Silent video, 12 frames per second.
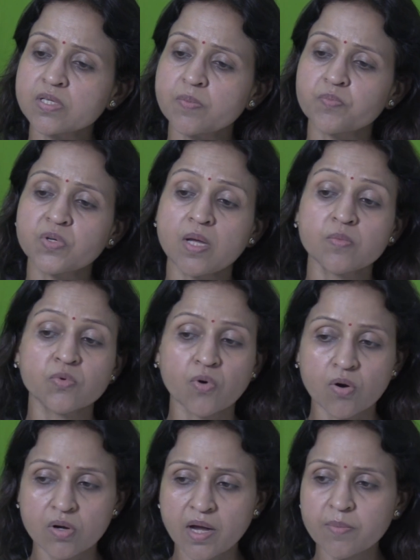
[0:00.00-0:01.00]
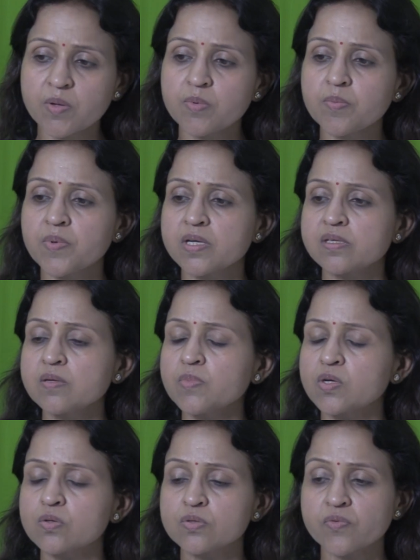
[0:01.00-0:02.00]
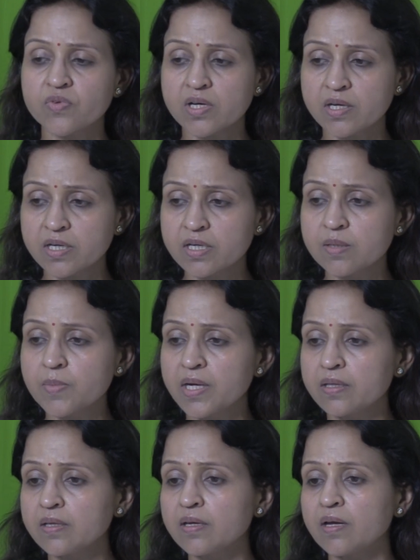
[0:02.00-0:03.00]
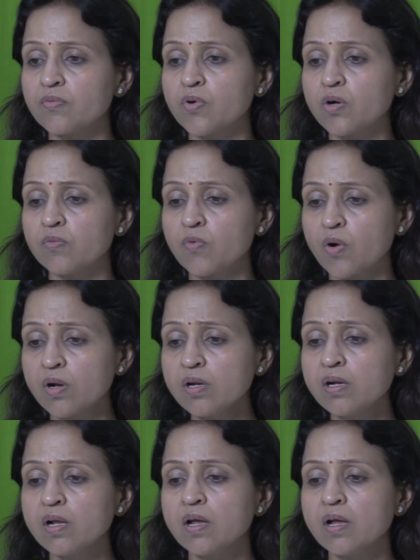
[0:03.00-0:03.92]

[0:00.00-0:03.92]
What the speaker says: Sometimes bronchi may be present because of the edema in the air wall,